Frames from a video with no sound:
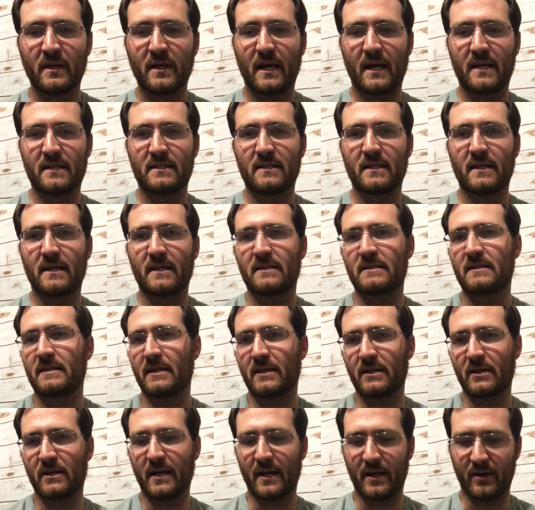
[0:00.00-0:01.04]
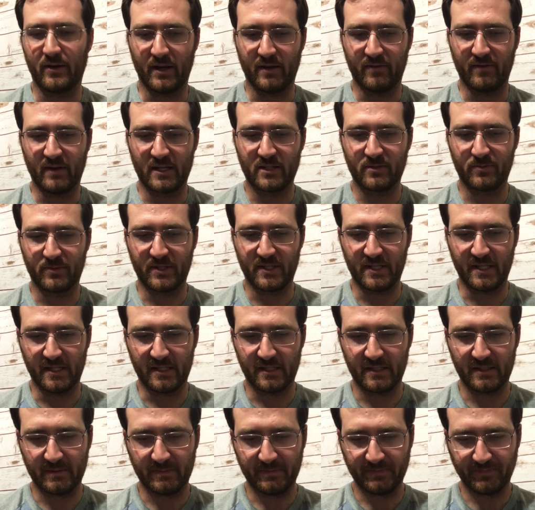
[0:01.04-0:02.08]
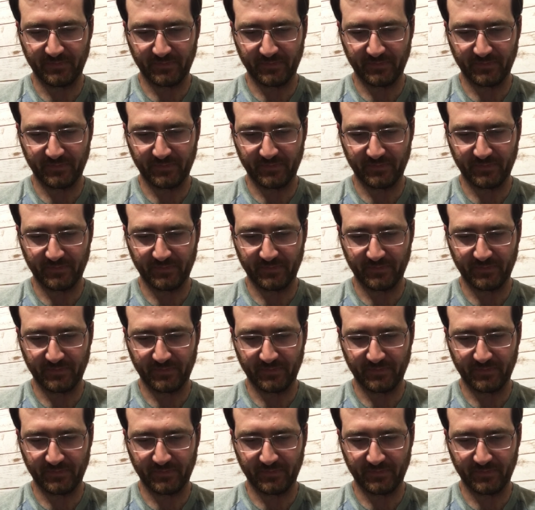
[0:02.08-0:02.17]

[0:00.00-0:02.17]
as that's their area of expertise.